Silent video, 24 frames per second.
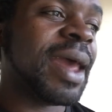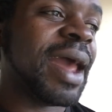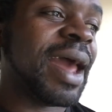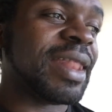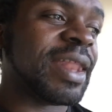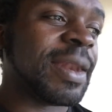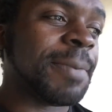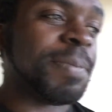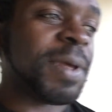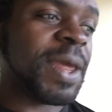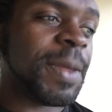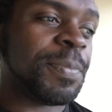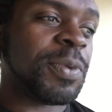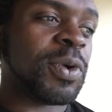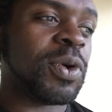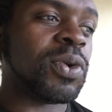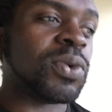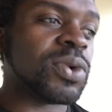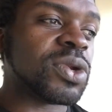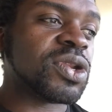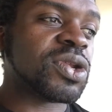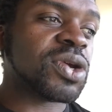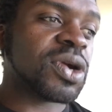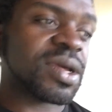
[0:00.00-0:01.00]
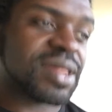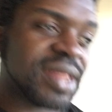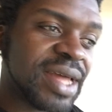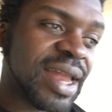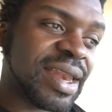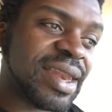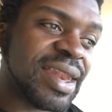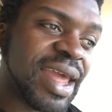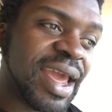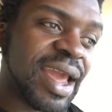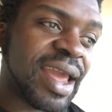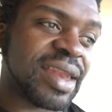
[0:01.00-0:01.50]
And then people who took
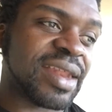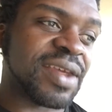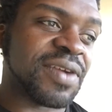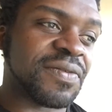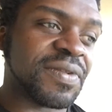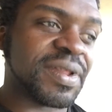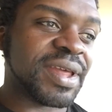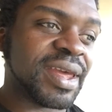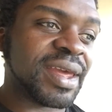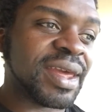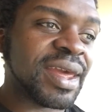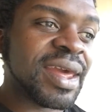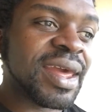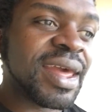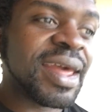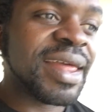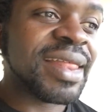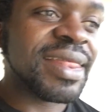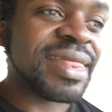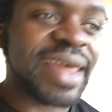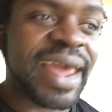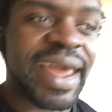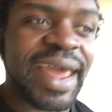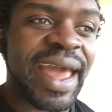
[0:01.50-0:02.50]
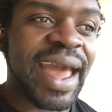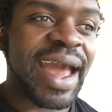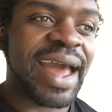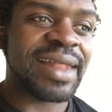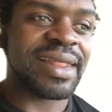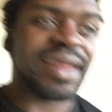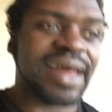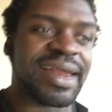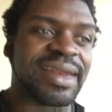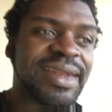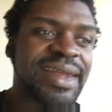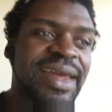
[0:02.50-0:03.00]
that negatively, they
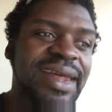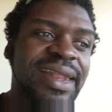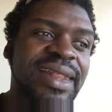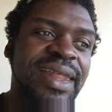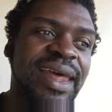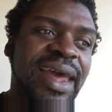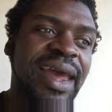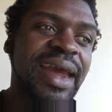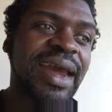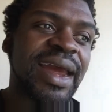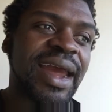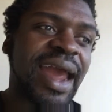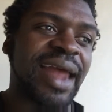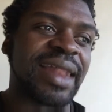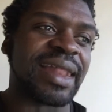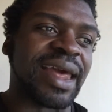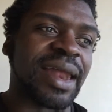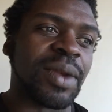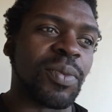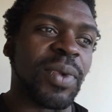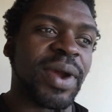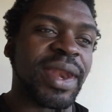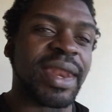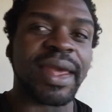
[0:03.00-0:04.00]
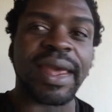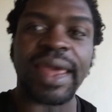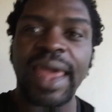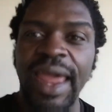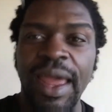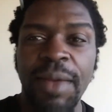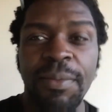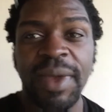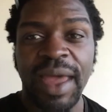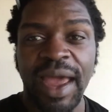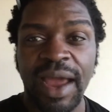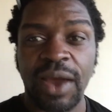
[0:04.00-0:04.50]
had that in there. And then when he
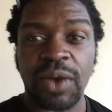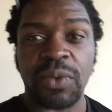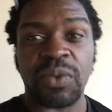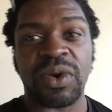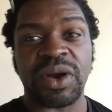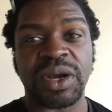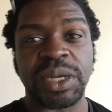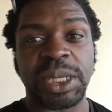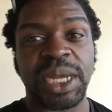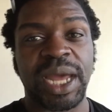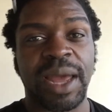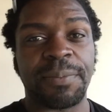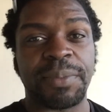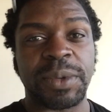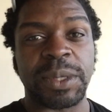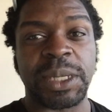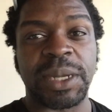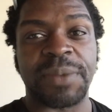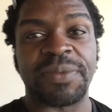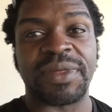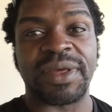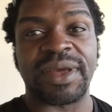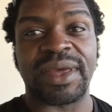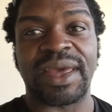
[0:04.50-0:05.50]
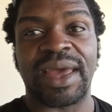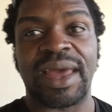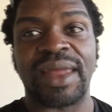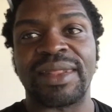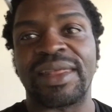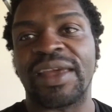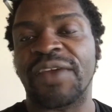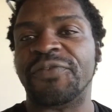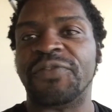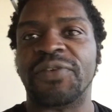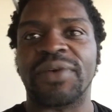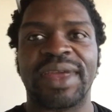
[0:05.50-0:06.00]
came back and won championships again,
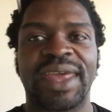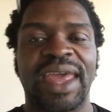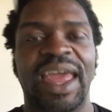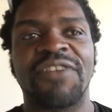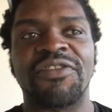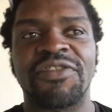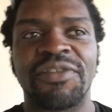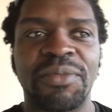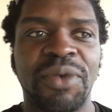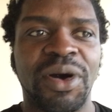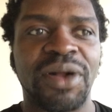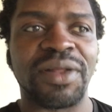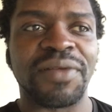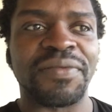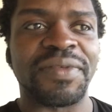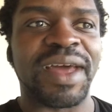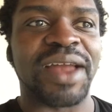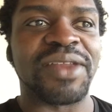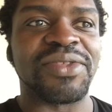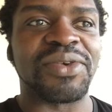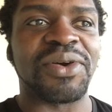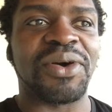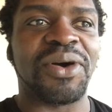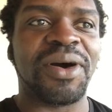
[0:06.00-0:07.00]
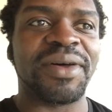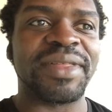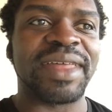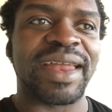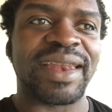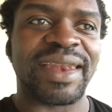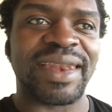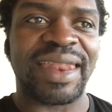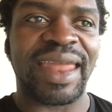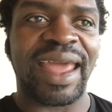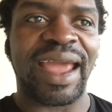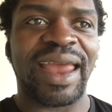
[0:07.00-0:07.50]
they forgave him all of that. So all
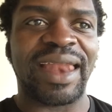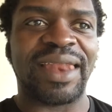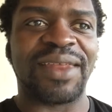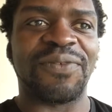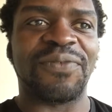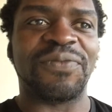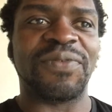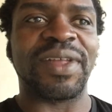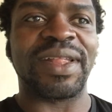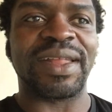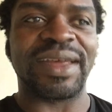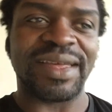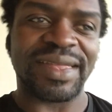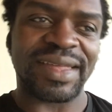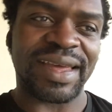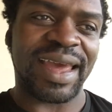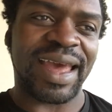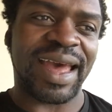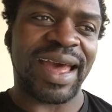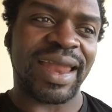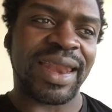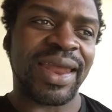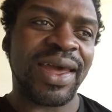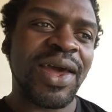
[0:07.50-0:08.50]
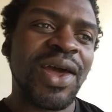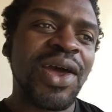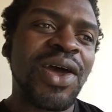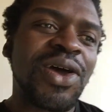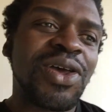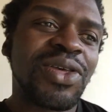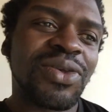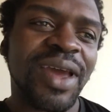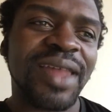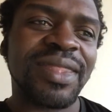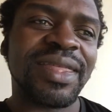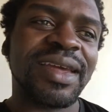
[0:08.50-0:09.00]
that negative feelings they had.
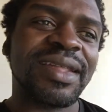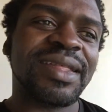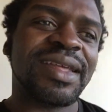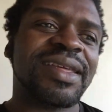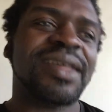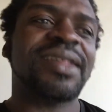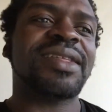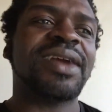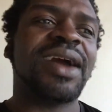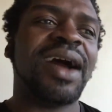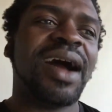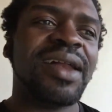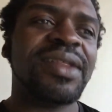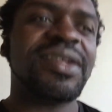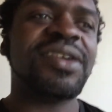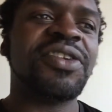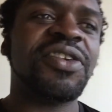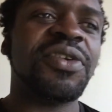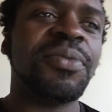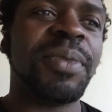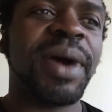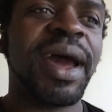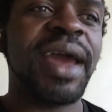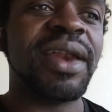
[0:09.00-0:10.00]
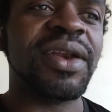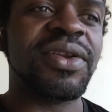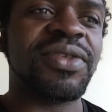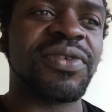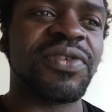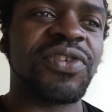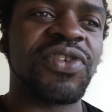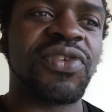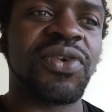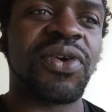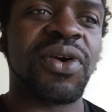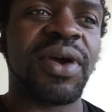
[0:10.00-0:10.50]
So I think this is constant reminders
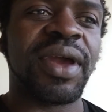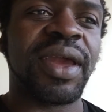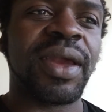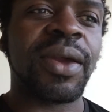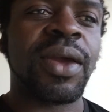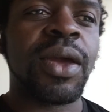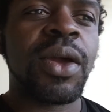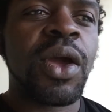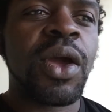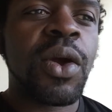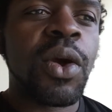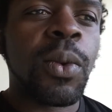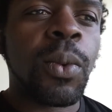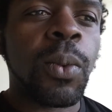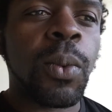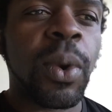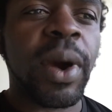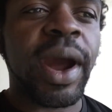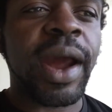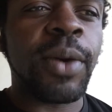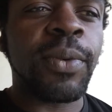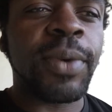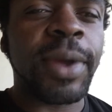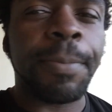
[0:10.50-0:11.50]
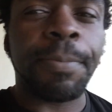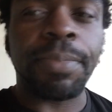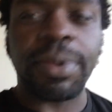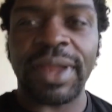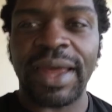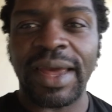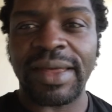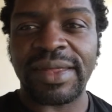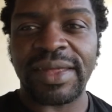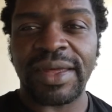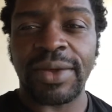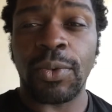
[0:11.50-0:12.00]
of showing where
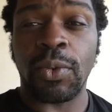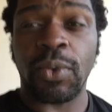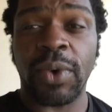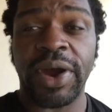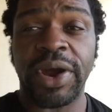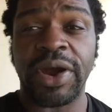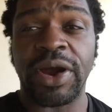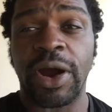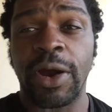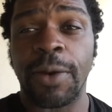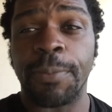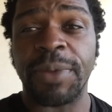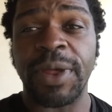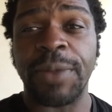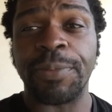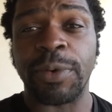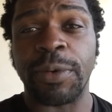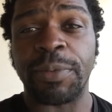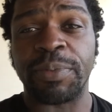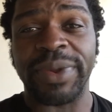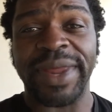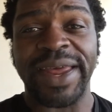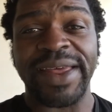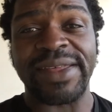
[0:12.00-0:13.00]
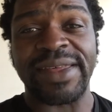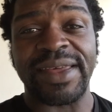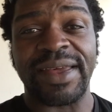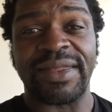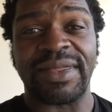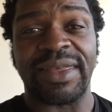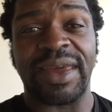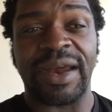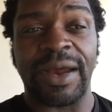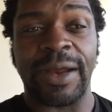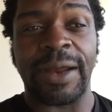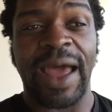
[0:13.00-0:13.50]
are people
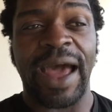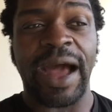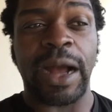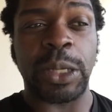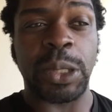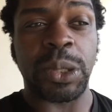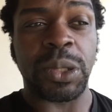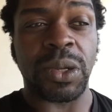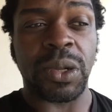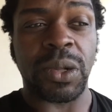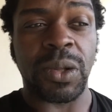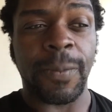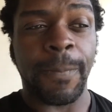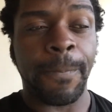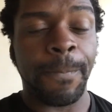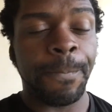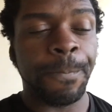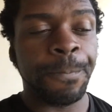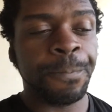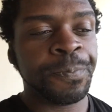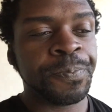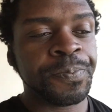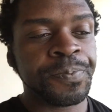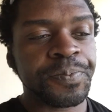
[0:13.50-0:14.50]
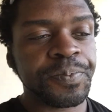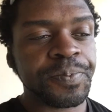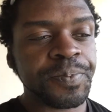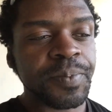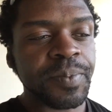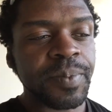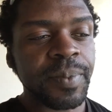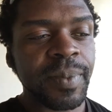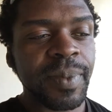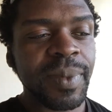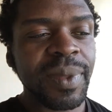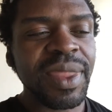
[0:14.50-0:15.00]
placing their actual
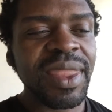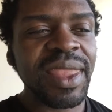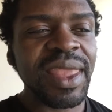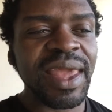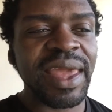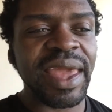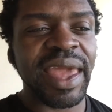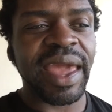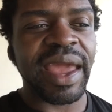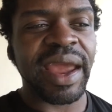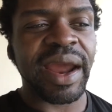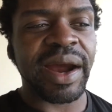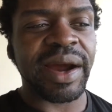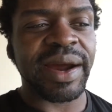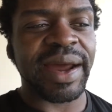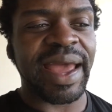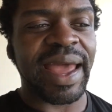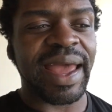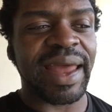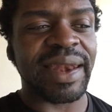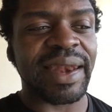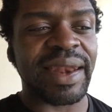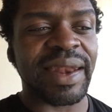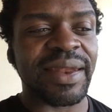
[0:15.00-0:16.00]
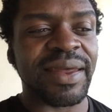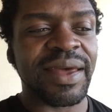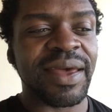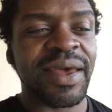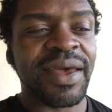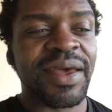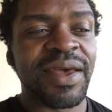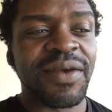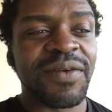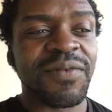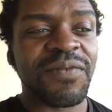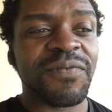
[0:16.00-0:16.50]
care and
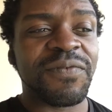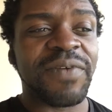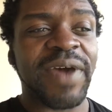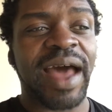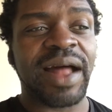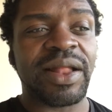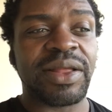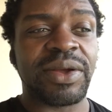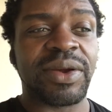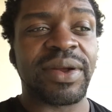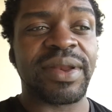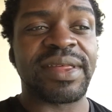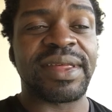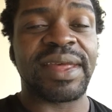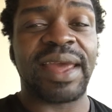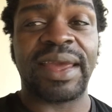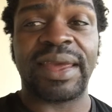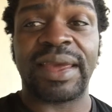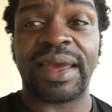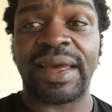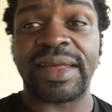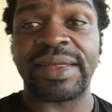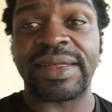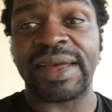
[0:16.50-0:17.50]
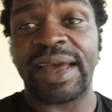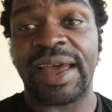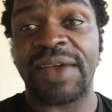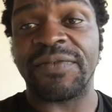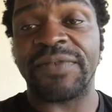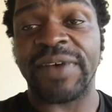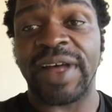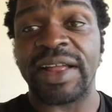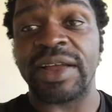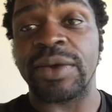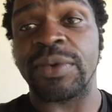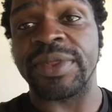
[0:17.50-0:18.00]
value, and saying, yes, I
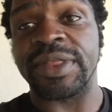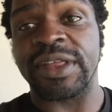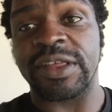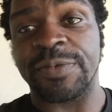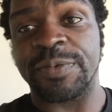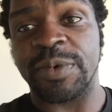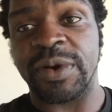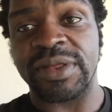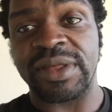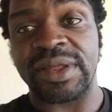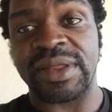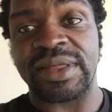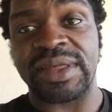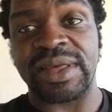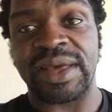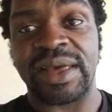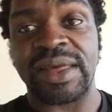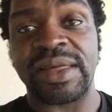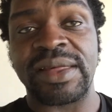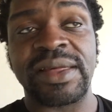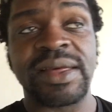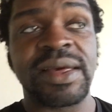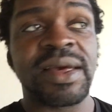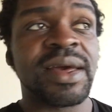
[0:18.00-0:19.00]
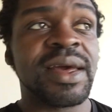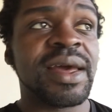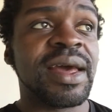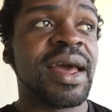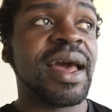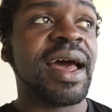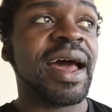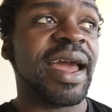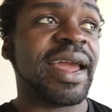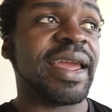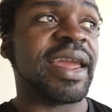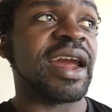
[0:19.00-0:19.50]
value what this person says.
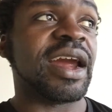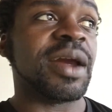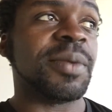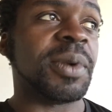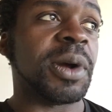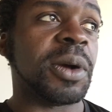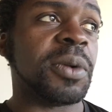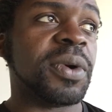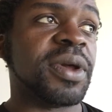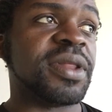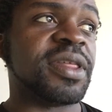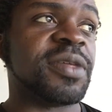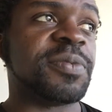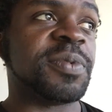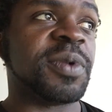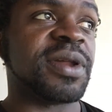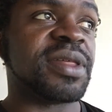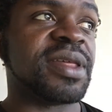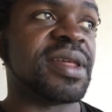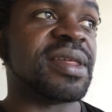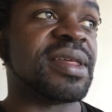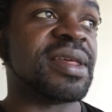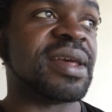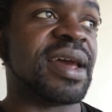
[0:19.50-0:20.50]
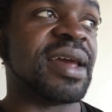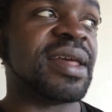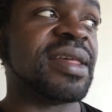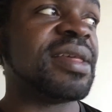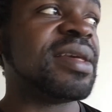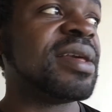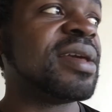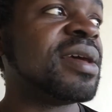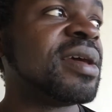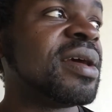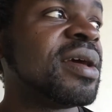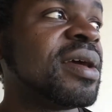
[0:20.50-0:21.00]
I care about what this person says.